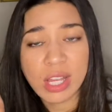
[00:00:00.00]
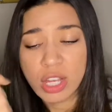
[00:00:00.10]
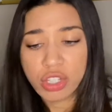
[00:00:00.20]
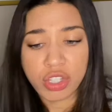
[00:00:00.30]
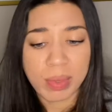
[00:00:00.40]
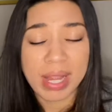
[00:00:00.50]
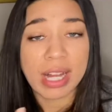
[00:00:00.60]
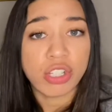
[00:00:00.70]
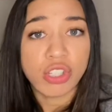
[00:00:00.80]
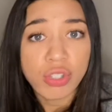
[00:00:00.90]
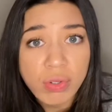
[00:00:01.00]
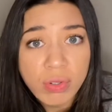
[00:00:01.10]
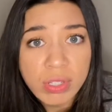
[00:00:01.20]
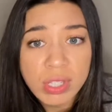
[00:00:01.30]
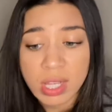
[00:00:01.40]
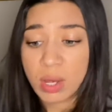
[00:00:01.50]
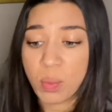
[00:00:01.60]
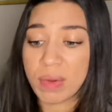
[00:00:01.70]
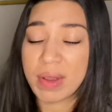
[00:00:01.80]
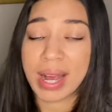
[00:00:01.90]
So we got Zeus,
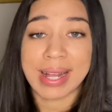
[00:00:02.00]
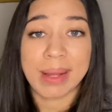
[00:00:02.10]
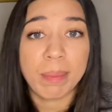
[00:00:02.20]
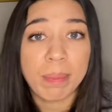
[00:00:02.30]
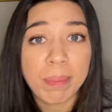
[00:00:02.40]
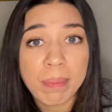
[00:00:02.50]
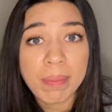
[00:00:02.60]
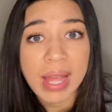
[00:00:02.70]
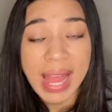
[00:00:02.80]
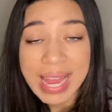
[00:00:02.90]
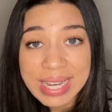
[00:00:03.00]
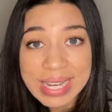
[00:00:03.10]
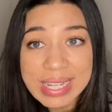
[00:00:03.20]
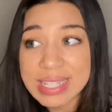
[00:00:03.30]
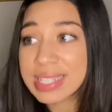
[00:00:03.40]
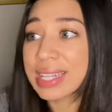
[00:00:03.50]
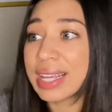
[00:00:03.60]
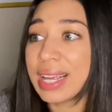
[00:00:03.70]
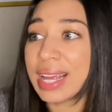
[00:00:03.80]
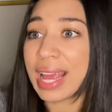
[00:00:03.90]
we've got Hades
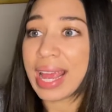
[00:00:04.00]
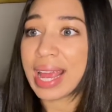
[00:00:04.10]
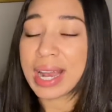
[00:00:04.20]
and